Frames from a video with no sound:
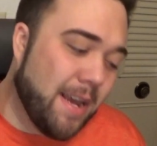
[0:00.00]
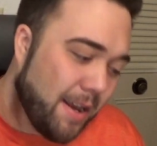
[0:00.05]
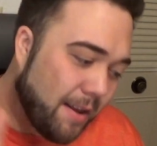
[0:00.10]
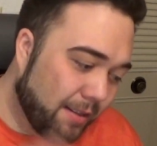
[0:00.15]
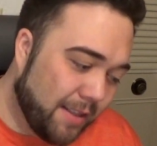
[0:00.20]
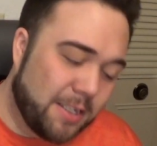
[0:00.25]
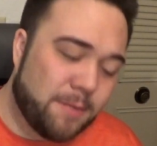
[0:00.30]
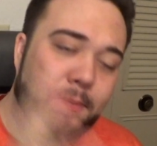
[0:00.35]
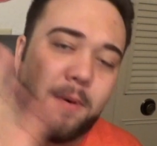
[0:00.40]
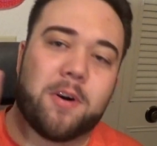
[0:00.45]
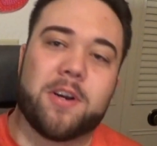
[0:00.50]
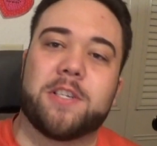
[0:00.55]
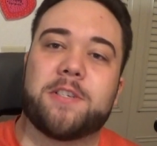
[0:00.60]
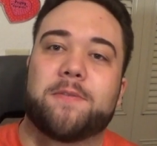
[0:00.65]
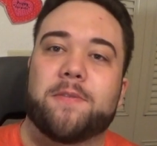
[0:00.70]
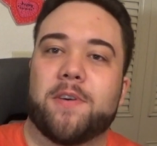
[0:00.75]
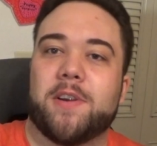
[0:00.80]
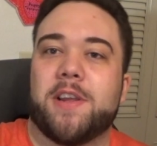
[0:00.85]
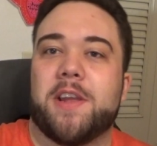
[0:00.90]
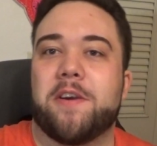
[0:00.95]
this book is
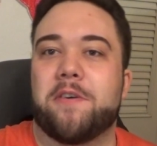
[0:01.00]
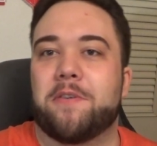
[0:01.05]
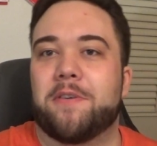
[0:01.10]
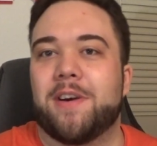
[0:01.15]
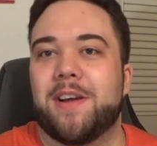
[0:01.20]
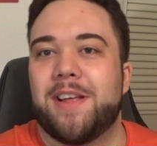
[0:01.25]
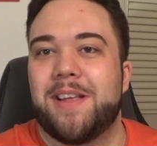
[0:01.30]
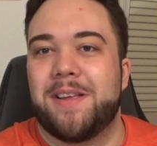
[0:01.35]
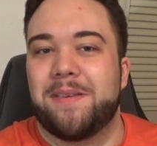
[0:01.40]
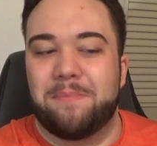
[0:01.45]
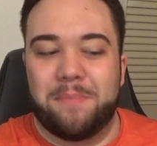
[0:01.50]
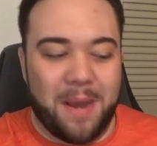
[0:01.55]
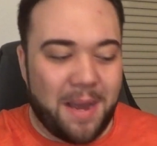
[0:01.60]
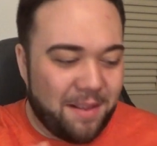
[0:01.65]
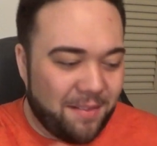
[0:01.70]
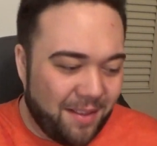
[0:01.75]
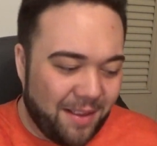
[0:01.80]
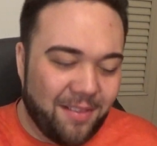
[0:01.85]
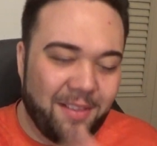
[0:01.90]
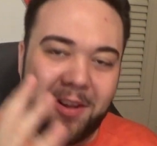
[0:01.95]
for you.
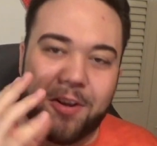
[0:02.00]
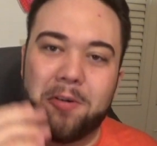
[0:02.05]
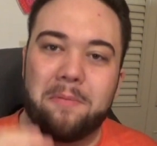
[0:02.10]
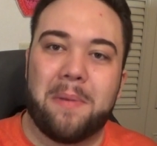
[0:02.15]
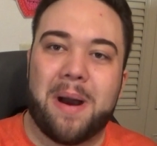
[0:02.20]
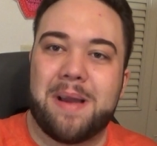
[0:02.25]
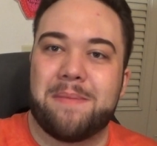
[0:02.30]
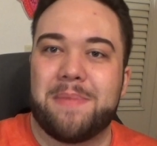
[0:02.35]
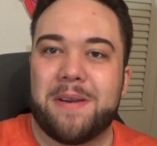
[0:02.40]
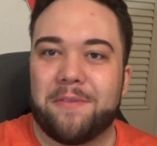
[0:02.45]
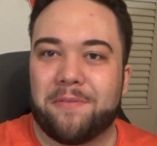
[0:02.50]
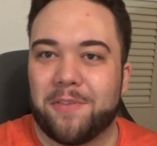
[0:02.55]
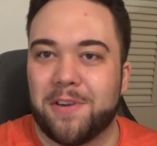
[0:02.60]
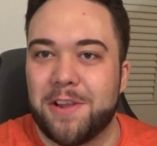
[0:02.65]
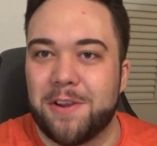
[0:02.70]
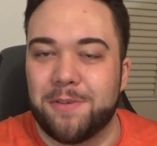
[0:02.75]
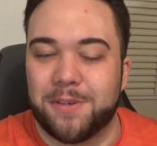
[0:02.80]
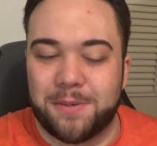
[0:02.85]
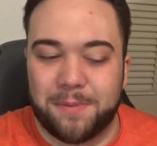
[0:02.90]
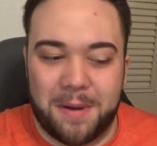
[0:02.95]
Bentley Little might be for
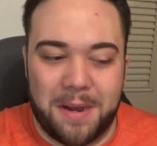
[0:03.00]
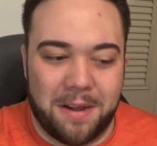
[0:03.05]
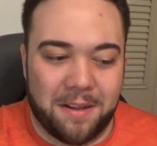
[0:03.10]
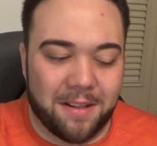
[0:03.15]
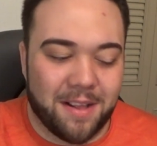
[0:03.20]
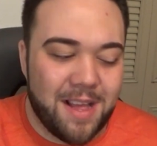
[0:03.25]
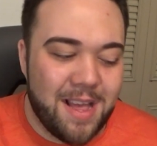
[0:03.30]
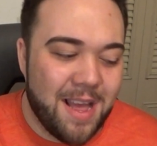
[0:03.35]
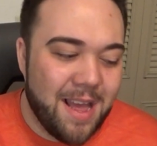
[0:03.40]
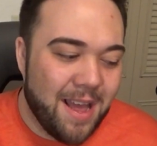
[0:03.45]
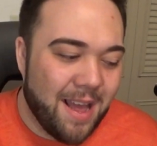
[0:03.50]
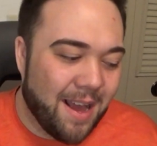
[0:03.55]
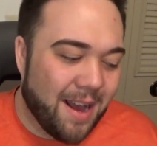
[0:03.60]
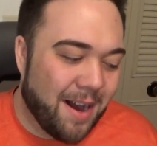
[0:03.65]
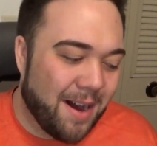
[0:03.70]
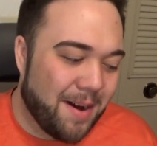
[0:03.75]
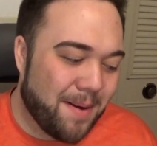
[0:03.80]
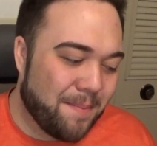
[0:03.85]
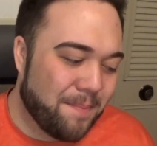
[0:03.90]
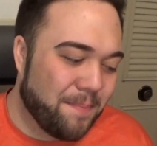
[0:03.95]
you as well.
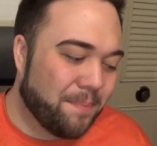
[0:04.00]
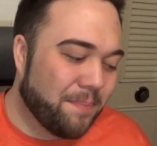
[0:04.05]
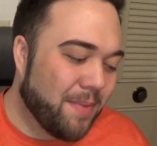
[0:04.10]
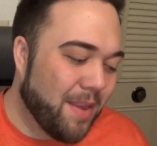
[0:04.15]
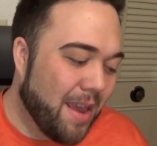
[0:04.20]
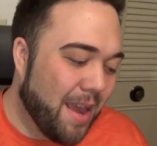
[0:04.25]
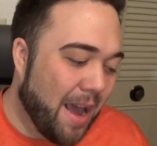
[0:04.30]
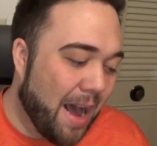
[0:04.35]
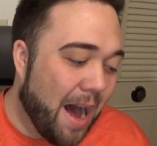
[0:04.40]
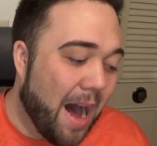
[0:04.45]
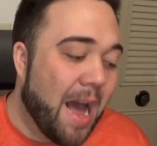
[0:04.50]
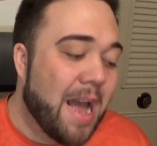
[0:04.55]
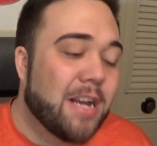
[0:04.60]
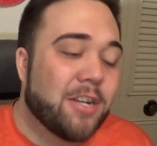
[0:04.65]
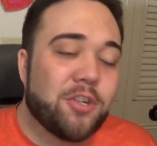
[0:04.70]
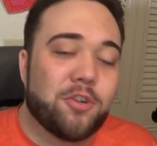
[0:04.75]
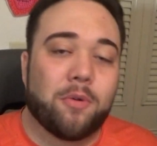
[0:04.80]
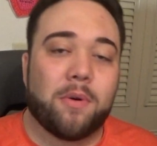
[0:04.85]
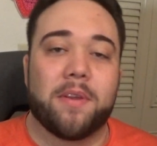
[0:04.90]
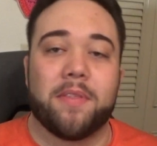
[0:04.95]
I
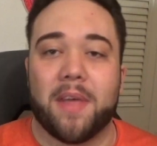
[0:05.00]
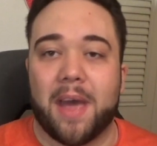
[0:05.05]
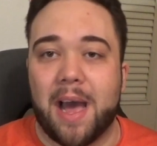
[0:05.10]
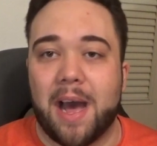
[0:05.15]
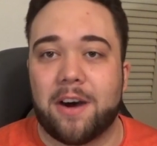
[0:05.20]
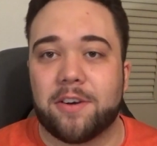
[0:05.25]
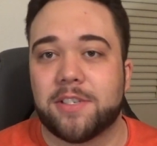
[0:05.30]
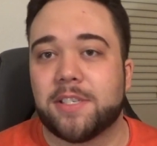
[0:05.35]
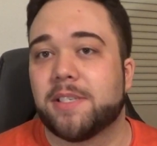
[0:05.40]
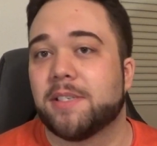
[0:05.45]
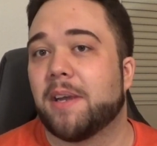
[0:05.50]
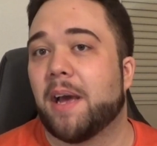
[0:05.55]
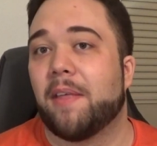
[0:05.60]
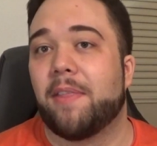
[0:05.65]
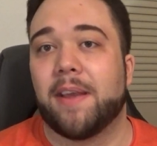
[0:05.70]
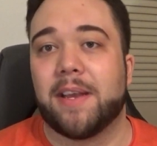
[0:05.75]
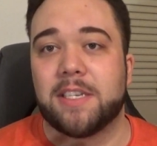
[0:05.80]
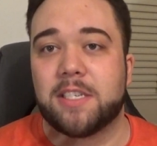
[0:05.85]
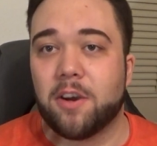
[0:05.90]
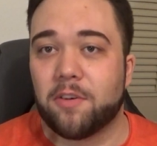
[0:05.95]
enjoyed The House. I
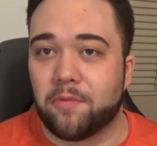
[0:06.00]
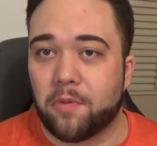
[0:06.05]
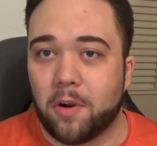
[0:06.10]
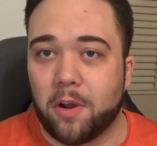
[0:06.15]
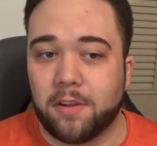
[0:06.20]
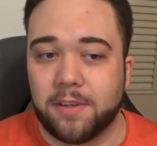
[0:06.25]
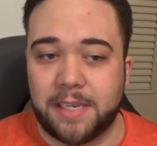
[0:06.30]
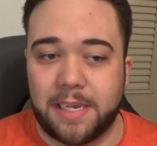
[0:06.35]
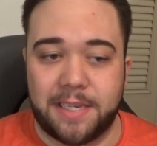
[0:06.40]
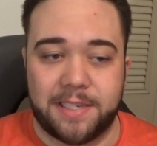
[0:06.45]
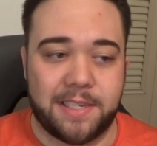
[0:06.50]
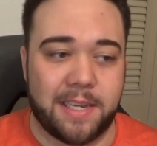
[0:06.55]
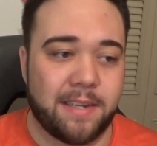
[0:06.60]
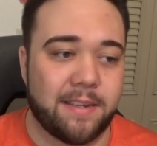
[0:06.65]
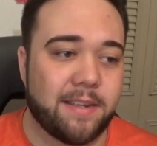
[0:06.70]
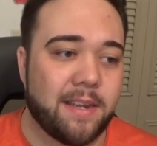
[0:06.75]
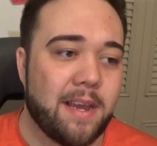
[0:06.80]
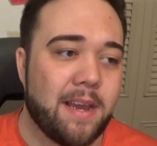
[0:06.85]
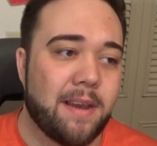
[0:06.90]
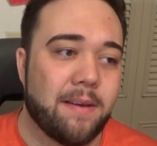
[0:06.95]
think it's overall decent.